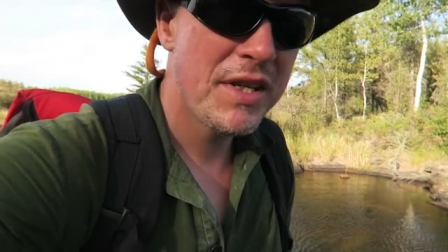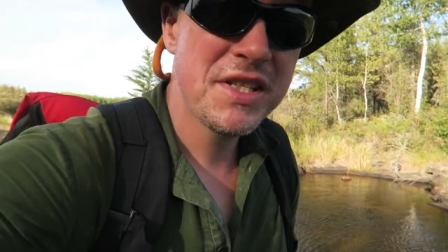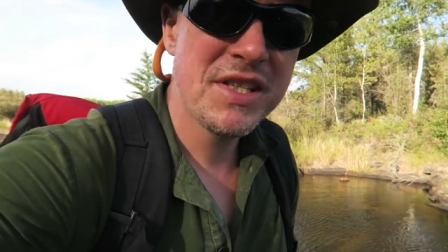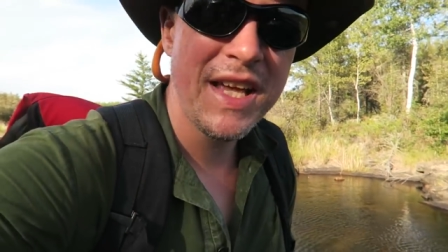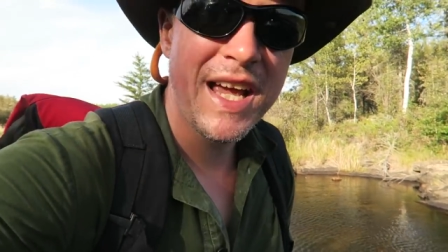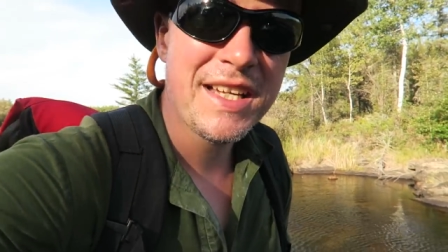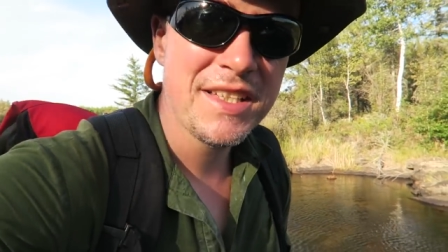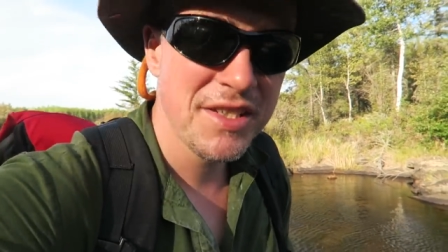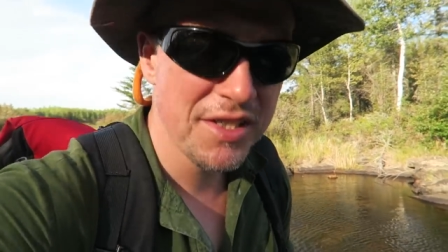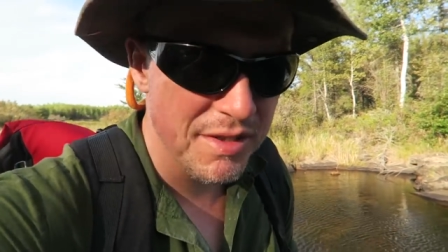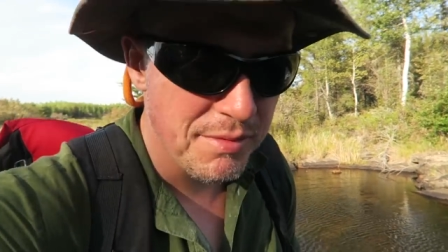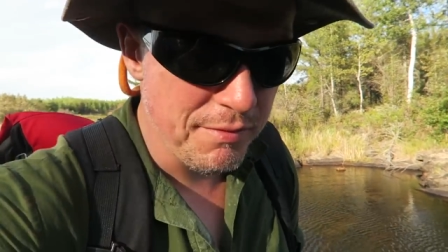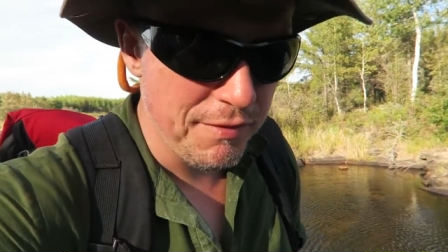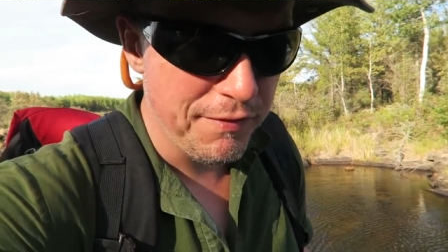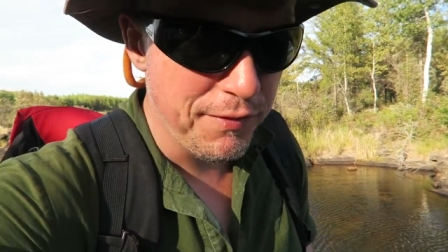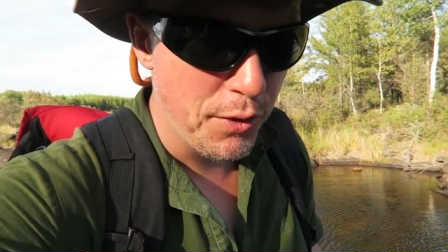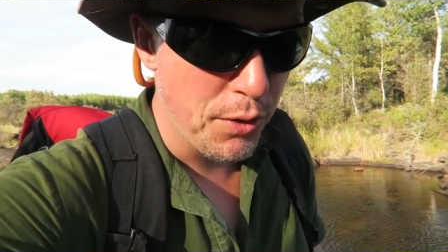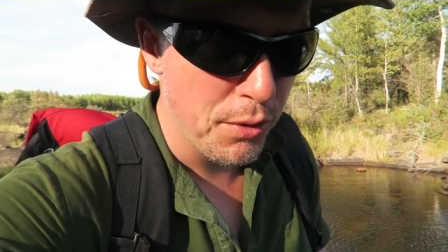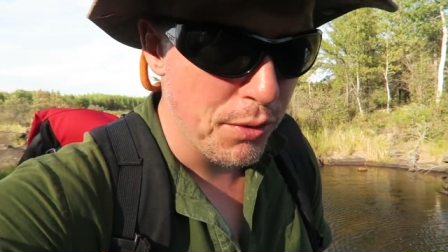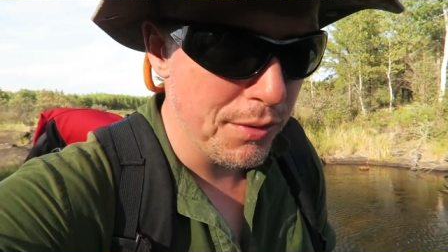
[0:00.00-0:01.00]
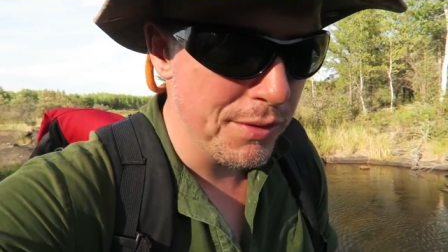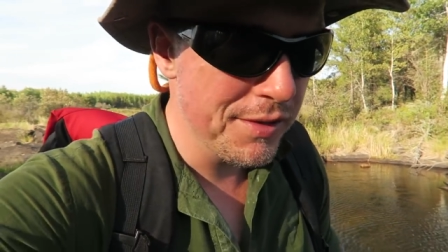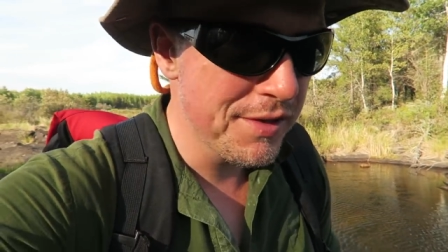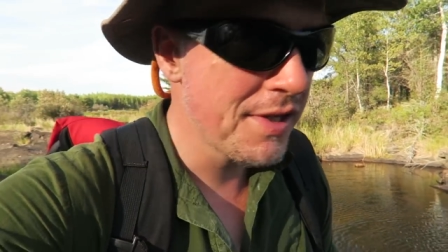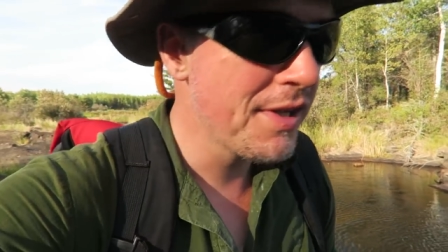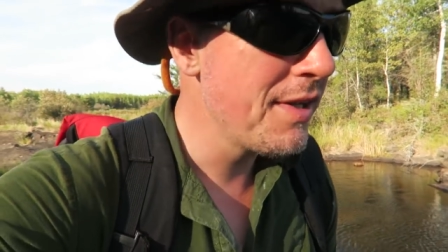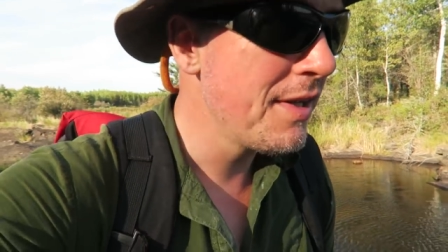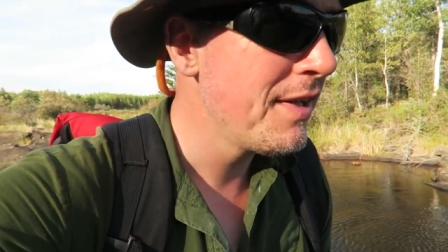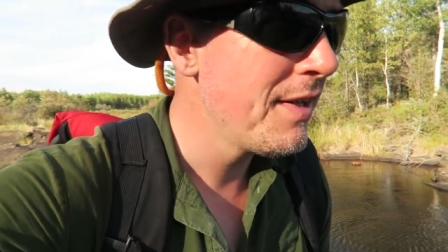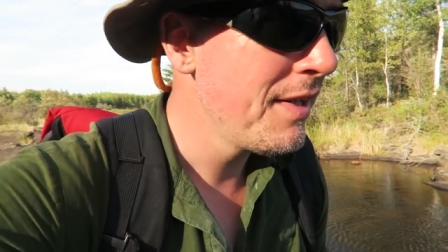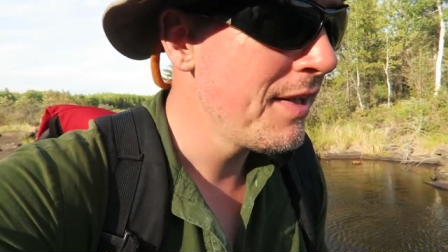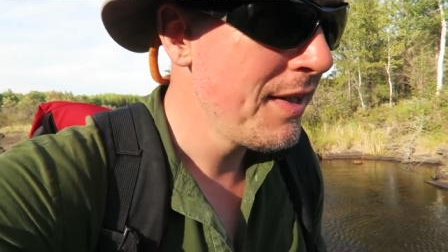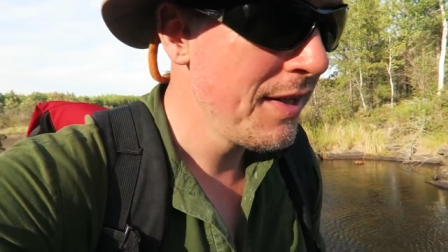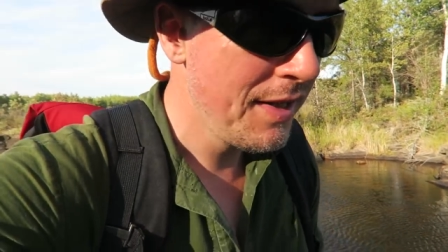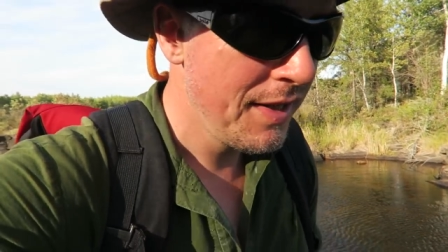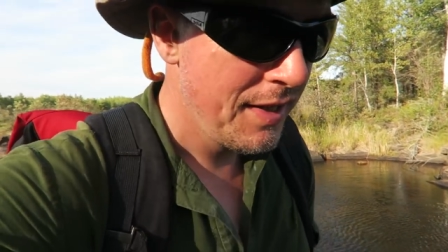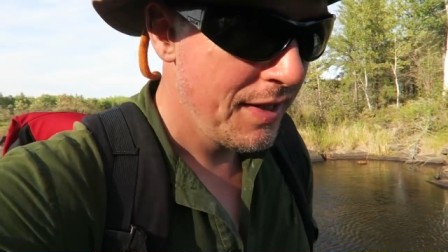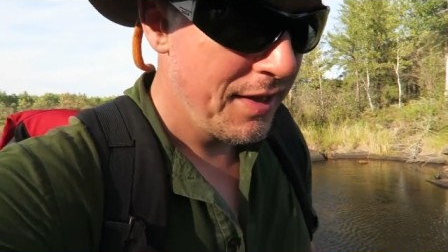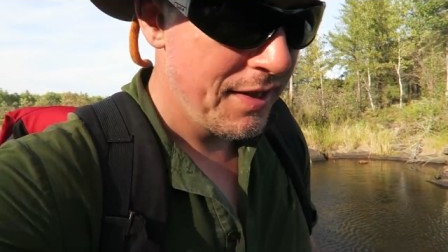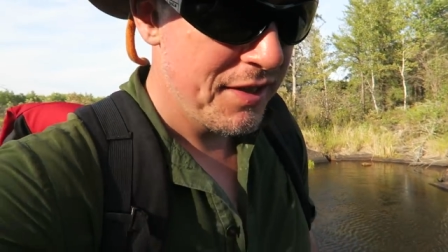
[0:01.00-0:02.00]
that's next to some falls,
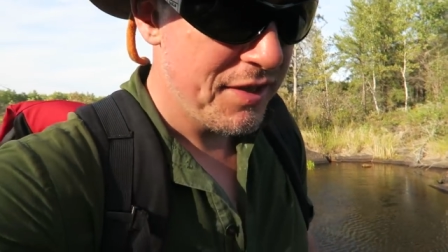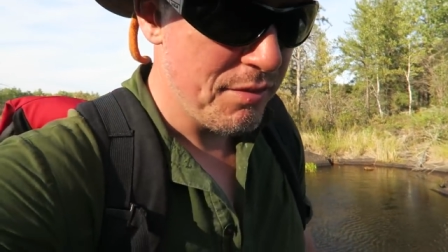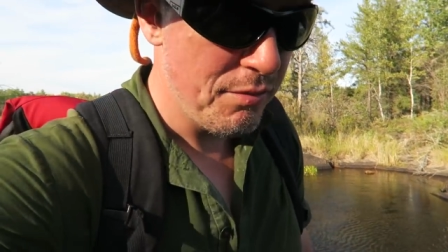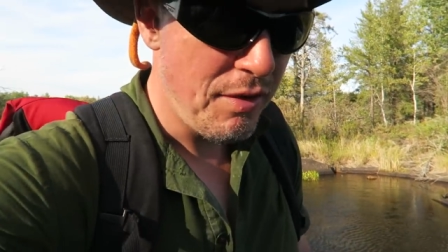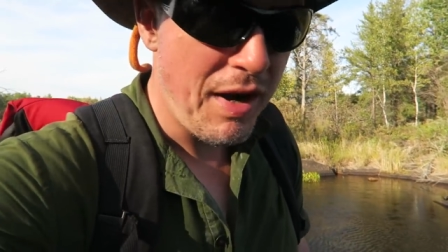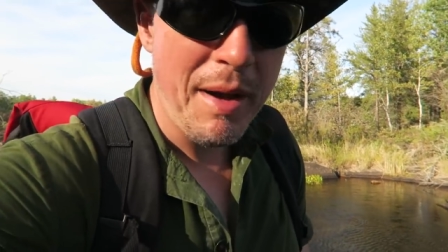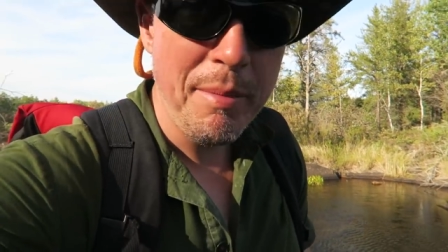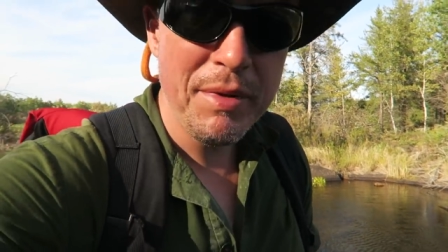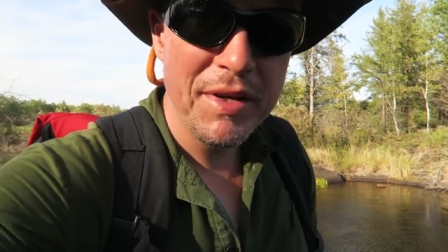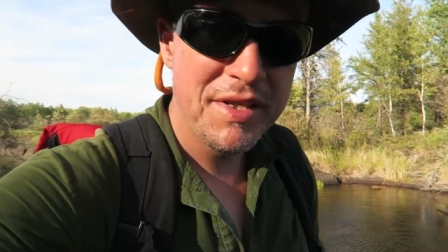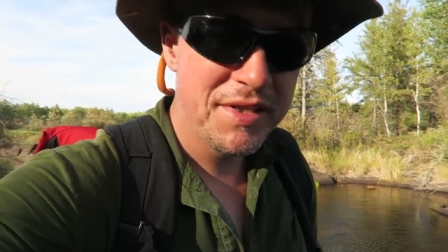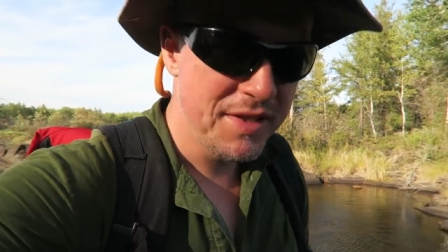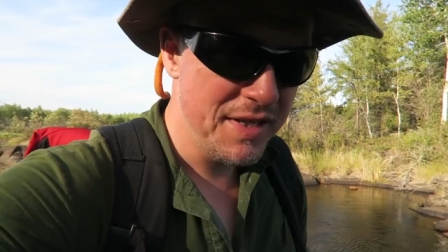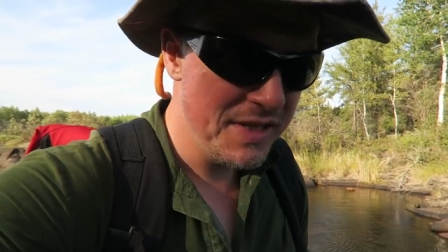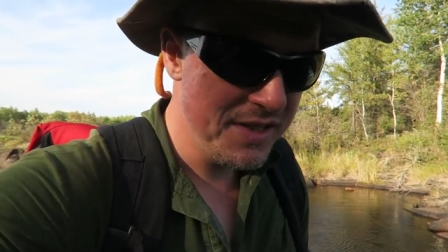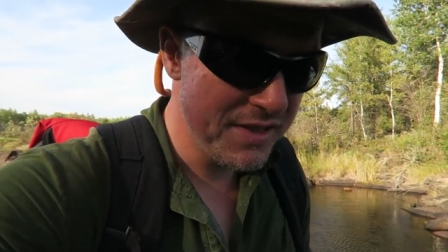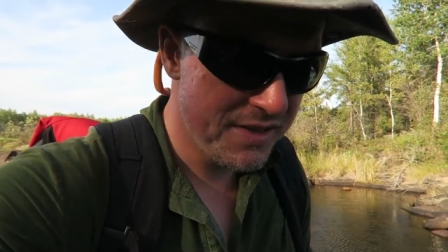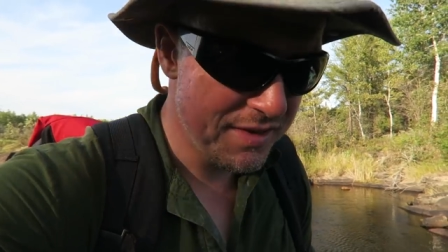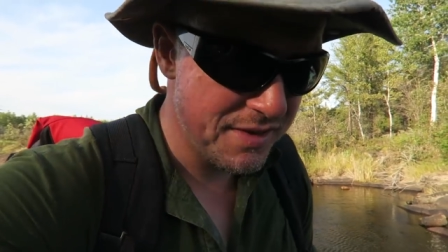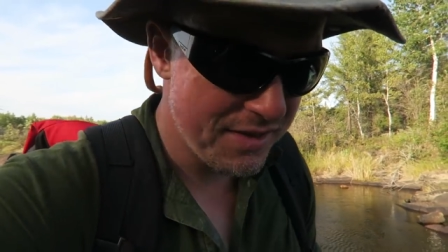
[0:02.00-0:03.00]
some rapids, this